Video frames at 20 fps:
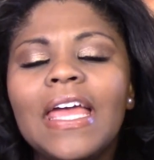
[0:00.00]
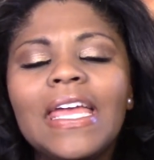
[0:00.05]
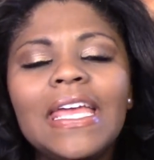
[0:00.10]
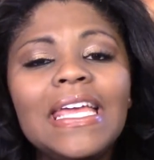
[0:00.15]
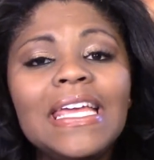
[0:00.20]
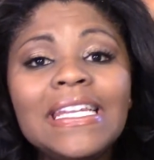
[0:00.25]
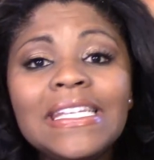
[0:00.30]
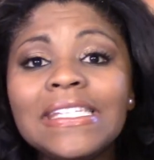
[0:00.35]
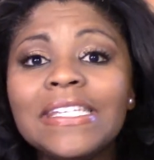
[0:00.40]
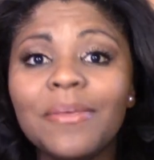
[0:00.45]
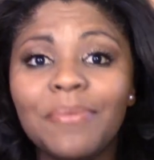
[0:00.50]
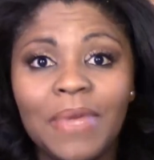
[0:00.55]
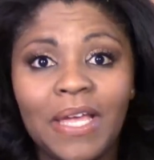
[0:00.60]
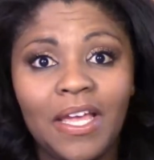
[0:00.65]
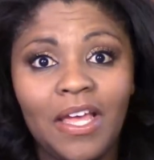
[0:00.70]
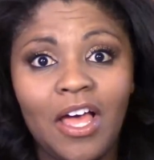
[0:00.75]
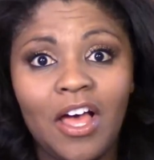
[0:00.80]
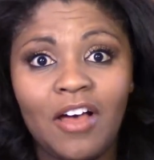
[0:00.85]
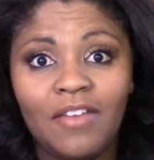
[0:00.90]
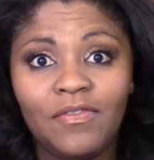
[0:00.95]

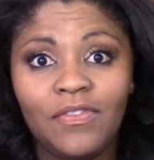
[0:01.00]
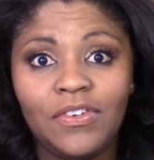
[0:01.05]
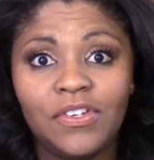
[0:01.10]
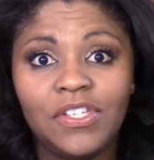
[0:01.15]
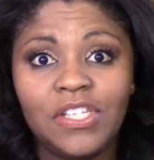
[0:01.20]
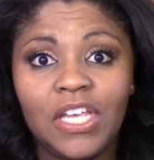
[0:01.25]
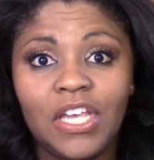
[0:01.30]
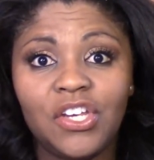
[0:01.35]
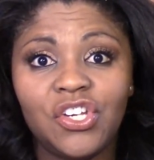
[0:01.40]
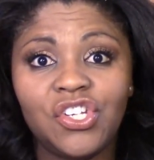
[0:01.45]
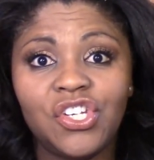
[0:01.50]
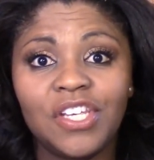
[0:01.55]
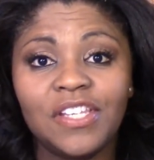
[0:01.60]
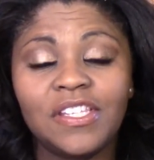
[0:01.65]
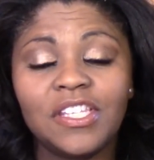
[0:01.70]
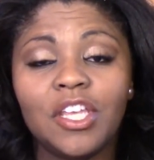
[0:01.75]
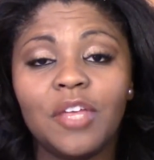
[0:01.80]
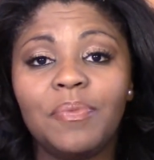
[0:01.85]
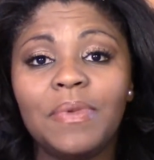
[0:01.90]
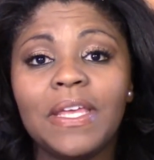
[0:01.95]
Intimate
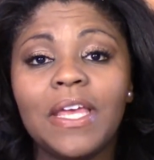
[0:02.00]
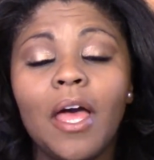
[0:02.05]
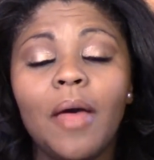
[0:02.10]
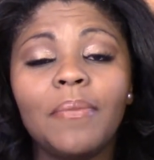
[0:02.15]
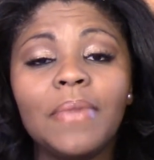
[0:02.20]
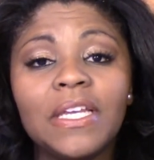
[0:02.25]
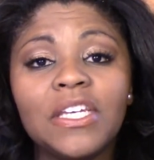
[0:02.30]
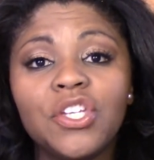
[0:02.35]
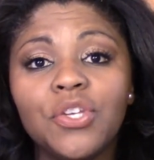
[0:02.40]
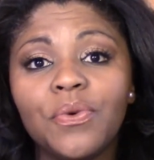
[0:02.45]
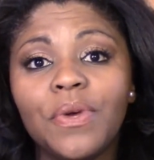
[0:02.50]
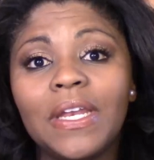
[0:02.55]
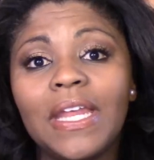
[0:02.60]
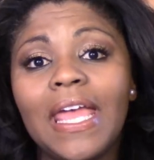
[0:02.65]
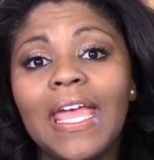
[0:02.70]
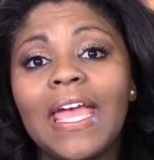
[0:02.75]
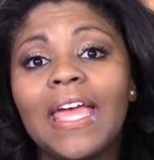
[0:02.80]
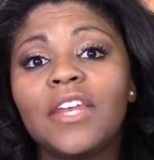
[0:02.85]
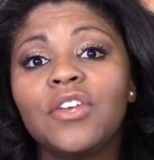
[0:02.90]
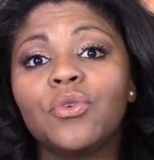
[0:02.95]
conversations could be coming to an
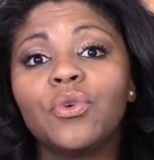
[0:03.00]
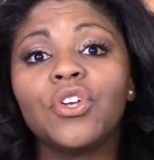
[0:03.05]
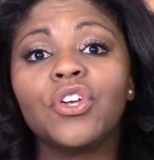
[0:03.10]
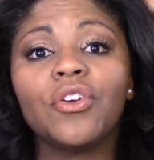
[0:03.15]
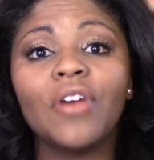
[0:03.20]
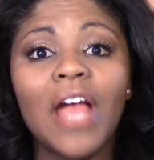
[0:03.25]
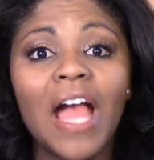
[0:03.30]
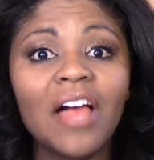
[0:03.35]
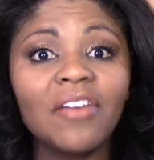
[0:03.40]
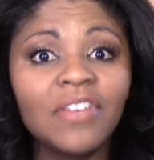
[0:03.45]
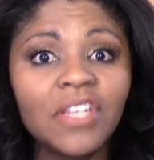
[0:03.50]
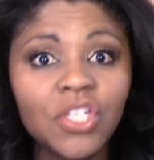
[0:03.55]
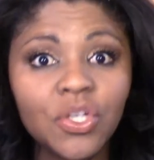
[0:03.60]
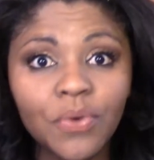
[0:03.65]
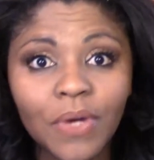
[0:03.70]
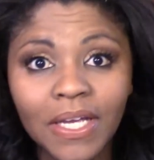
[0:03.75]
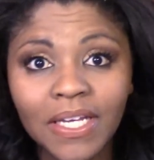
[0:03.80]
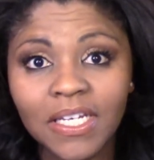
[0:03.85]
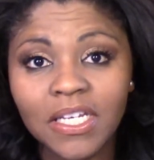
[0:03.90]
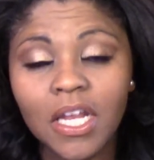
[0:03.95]
end, or you're having
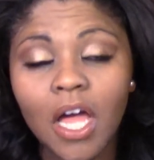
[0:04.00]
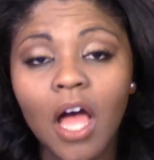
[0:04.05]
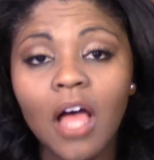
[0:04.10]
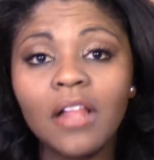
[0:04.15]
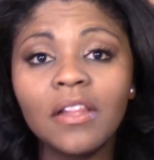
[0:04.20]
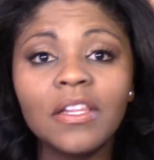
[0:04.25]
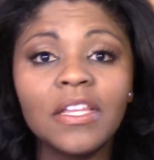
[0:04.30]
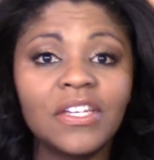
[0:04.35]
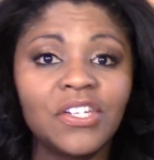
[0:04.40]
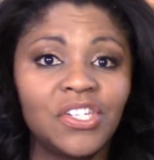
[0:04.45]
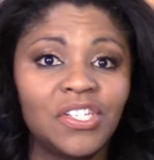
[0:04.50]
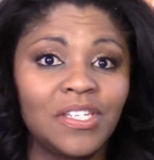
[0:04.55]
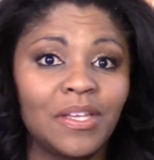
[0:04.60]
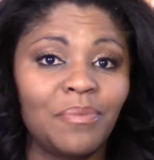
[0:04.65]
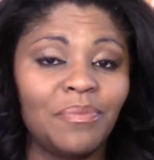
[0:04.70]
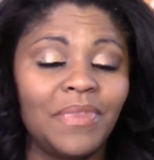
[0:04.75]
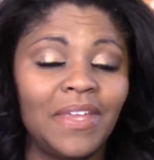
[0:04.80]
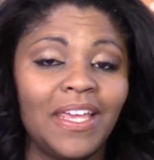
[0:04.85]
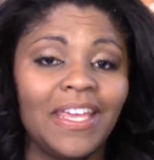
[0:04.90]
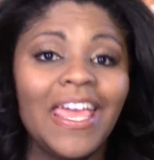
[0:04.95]
to acknowledge
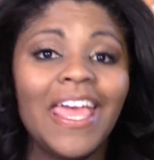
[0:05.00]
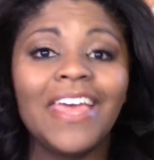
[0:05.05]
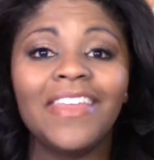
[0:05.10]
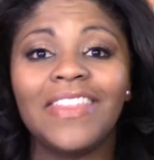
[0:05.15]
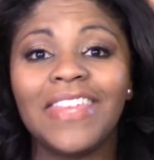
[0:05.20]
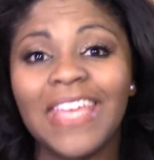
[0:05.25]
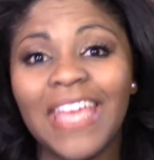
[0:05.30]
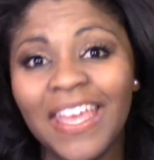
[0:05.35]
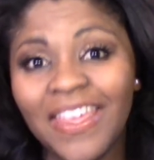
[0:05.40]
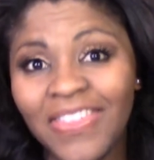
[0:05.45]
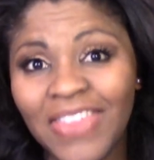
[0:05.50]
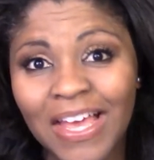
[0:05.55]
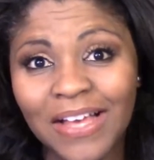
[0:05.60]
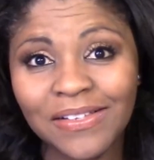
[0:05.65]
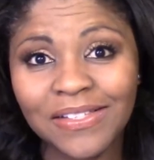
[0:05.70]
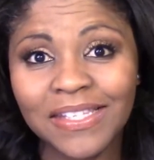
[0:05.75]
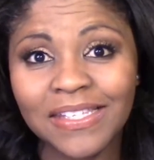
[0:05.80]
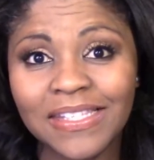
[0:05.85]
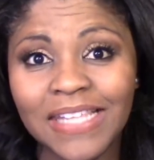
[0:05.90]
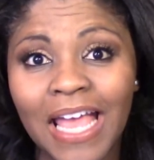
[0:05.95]
something. The eighth
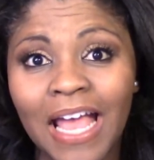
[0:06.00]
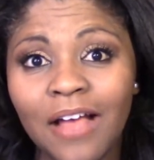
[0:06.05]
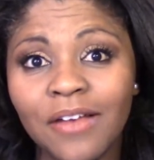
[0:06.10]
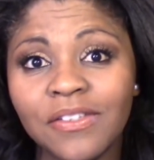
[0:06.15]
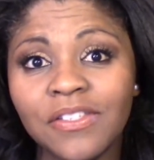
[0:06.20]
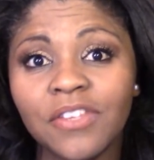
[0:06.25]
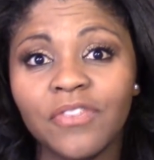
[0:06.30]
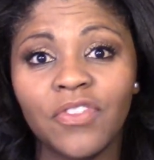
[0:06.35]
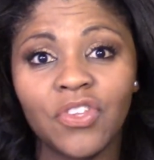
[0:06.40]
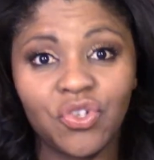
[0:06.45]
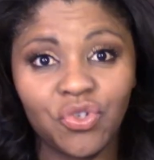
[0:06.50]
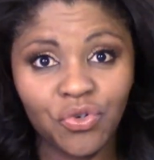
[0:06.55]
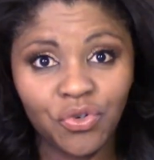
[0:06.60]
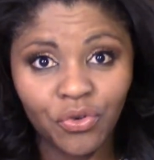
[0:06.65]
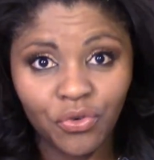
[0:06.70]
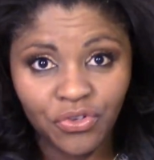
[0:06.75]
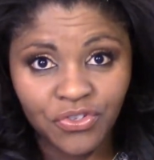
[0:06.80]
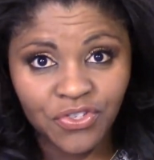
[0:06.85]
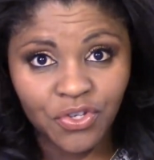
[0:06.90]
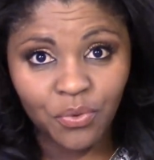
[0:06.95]
house is the house of the
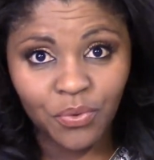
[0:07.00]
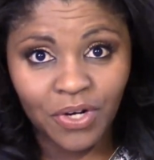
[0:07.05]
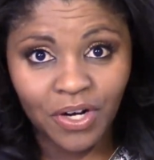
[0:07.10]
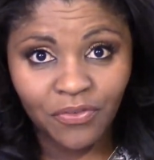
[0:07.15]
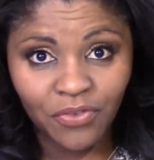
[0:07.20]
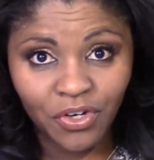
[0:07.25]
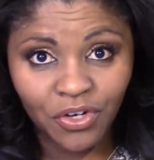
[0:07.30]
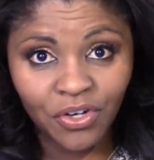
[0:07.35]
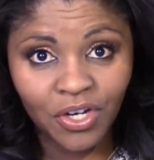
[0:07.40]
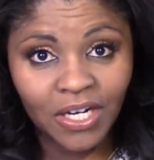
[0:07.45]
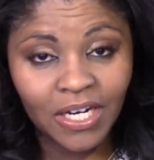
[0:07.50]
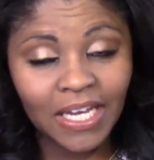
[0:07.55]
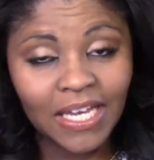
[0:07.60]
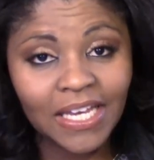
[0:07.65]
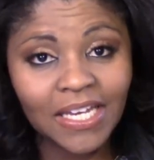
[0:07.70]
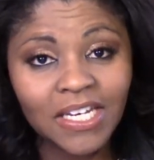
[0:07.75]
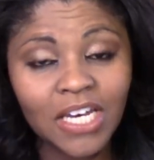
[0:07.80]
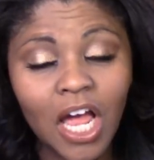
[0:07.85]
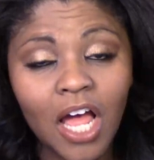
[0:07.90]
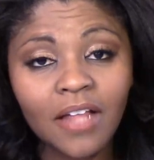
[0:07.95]
truth. So whatever you're going to
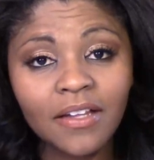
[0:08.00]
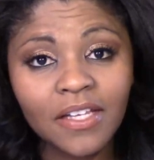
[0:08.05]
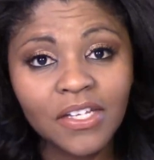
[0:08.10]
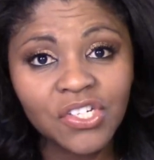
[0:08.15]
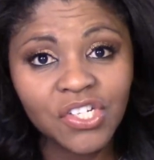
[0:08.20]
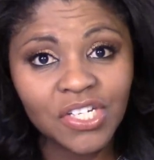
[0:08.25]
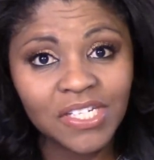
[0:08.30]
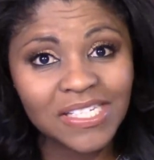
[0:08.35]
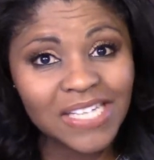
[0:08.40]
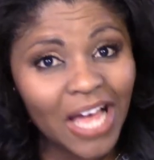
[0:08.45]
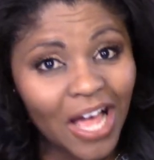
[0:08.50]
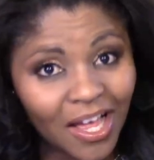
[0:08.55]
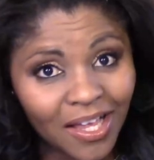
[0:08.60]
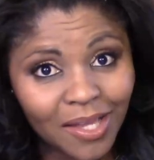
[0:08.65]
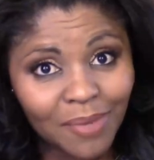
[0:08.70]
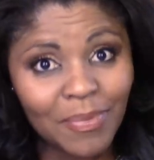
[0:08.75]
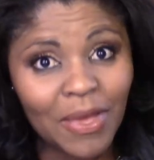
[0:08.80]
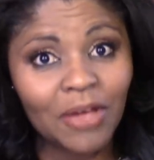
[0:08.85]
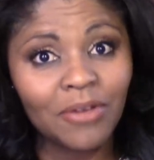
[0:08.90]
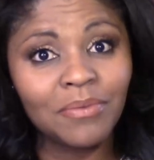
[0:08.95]
acknowledge and talk
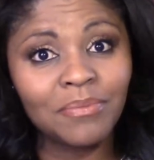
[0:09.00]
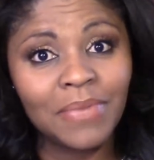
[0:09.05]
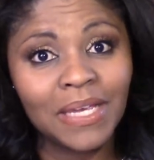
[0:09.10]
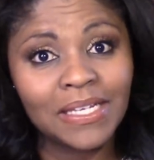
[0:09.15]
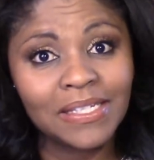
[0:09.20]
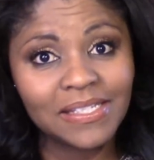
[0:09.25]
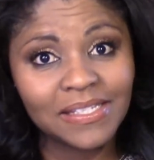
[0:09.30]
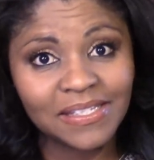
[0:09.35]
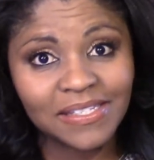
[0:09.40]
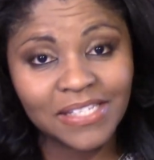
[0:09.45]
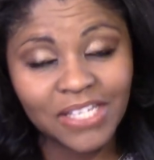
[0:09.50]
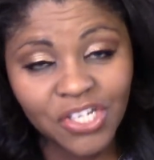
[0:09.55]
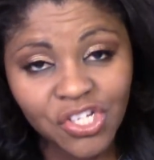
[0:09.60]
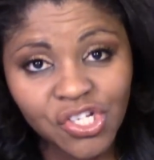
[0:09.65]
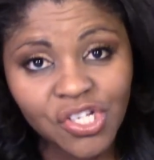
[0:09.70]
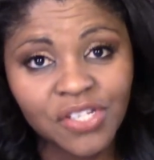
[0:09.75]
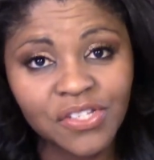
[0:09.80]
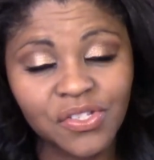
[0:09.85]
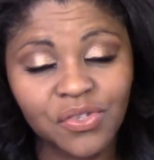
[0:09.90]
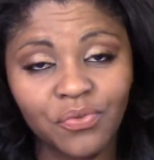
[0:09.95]
about and make
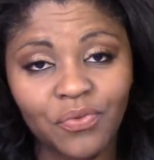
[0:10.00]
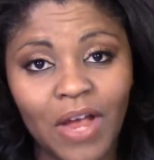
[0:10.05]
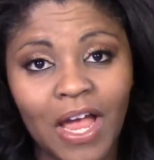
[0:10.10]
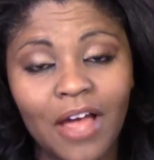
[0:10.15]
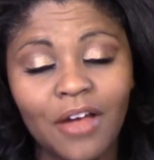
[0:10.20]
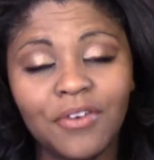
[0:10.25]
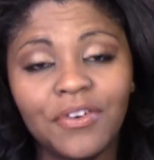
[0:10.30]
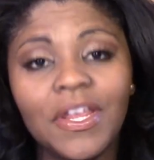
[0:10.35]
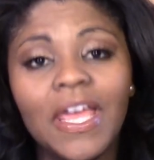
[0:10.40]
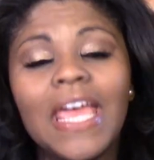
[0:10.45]
decisions around,